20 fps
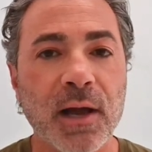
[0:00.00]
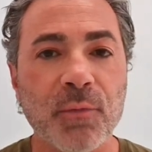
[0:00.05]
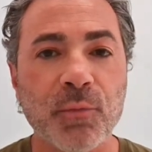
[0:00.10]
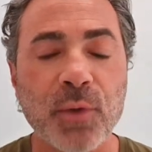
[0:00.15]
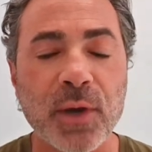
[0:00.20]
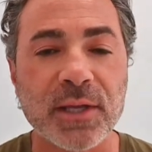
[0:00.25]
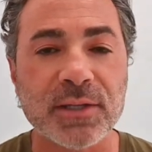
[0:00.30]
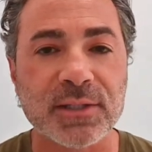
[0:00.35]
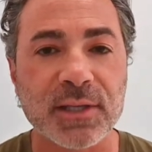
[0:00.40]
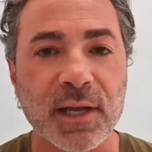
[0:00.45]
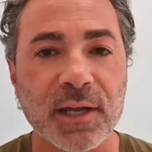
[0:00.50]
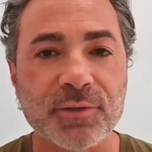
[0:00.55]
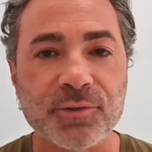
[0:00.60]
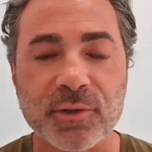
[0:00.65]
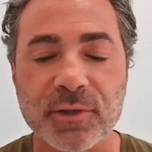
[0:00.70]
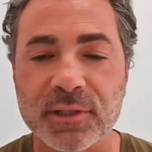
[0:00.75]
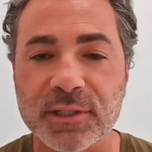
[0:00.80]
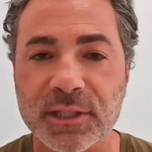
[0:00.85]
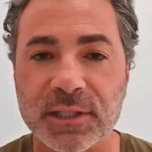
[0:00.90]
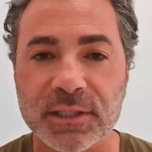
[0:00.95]
Raised
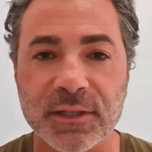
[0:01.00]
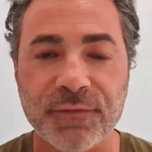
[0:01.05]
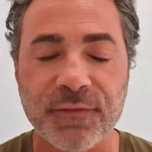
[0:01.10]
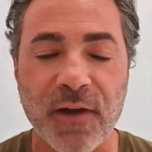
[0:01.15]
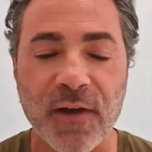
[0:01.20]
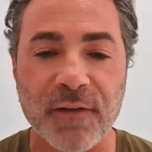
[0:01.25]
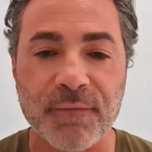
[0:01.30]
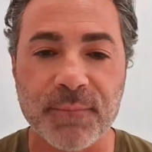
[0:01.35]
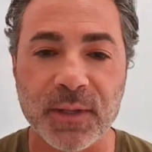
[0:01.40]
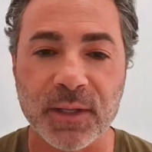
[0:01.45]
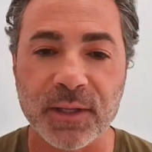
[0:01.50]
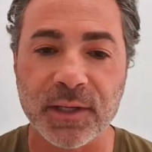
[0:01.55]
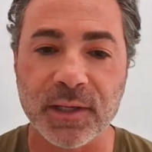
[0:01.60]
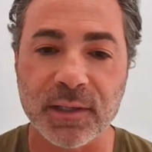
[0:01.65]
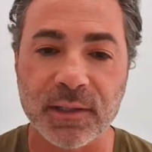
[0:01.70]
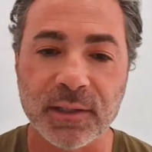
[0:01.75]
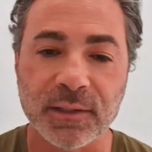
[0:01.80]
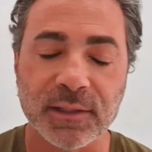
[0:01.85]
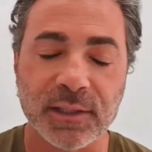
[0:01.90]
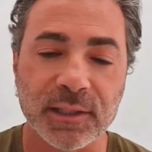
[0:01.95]
165
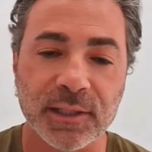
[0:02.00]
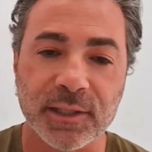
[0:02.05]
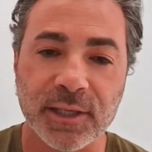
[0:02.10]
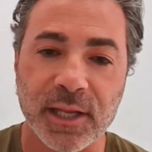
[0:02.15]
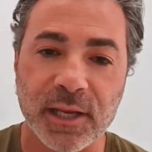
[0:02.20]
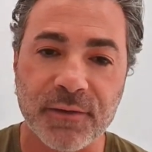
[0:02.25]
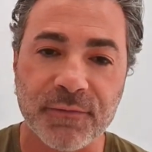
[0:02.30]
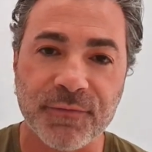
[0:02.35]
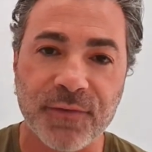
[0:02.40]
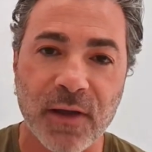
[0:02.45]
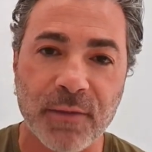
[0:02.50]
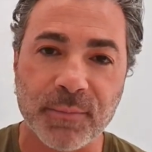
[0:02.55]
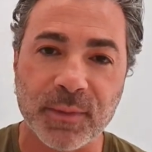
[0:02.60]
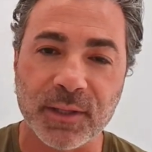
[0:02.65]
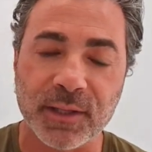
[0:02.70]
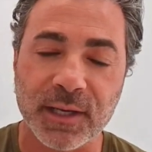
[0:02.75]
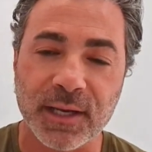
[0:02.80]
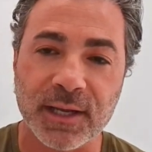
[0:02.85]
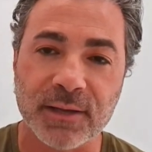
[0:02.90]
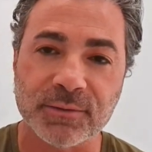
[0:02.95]
million, delineated 5
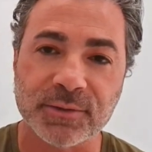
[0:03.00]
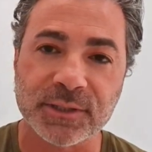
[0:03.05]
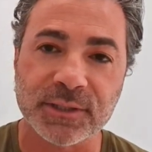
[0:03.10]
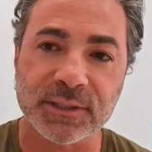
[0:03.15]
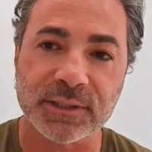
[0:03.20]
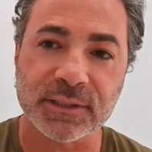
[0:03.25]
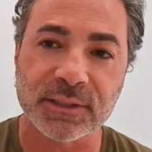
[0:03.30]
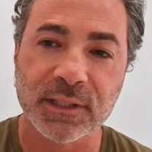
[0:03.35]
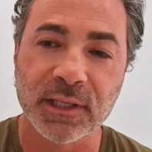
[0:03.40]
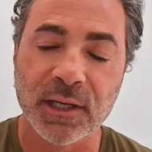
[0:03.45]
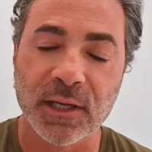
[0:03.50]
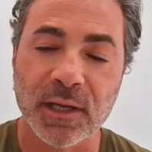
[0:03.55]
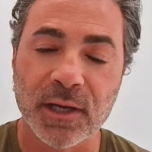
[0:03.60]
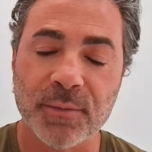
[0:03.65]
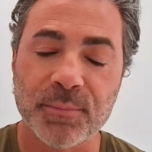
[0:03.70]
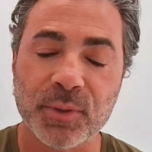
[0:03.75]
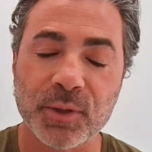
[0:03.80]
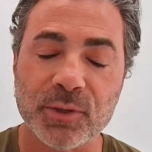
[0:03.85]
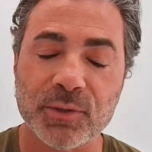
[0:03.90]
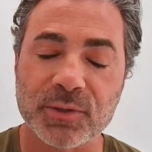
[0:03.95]
million ounces,
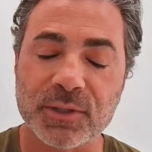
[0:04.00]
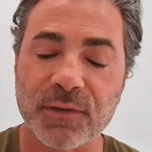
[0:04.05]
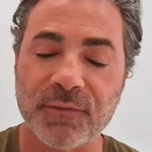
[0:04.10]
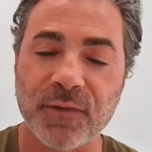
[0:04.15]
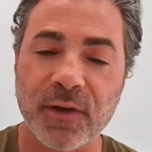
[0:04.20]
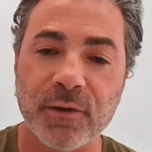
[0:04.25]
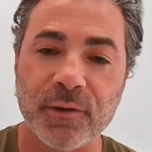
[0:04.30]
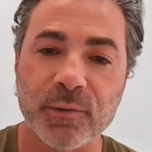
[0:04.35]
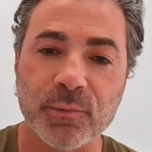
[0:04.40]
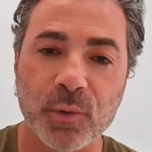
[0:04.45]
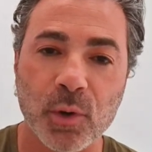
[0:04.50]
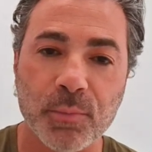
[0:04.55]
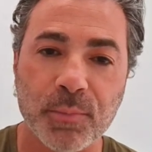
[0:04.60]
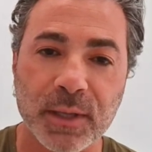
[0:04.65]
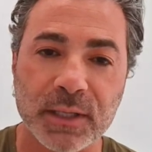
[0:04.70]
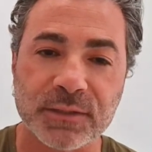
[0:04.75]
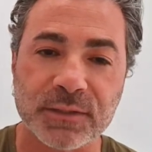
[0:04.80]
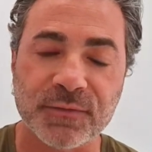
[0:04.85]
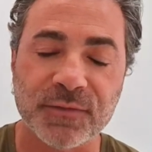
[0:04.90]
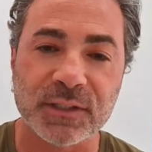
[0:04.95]
produced a very
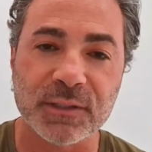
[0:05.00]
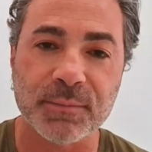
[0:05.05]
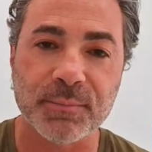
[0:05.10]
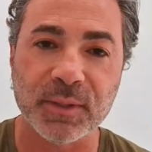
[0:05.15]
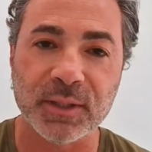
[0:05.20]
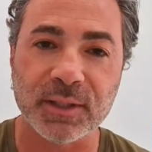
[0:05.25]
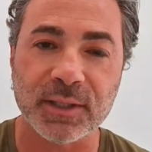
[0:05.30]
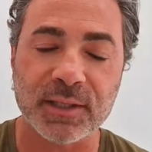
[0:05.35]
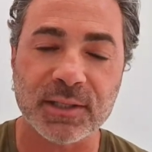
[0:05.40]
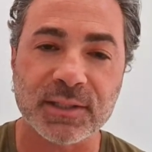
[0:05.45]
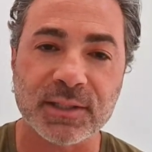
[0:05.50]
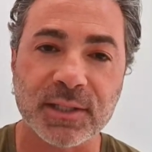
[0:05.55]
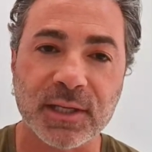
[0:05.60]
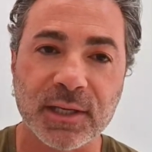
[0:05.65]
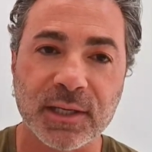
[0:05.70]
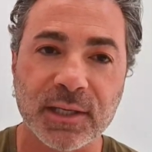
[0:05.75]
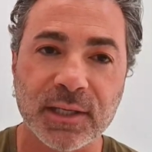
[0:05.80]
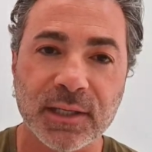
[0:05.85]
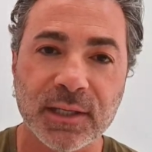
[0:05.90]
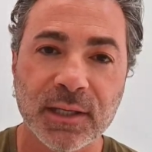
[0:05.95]
robust feasibility
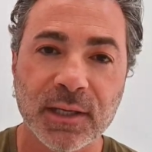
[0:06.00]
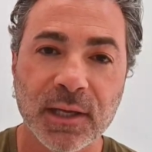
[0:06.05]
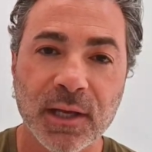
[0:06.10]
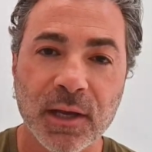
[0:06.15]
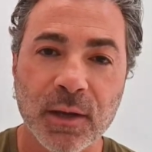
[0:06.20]
study.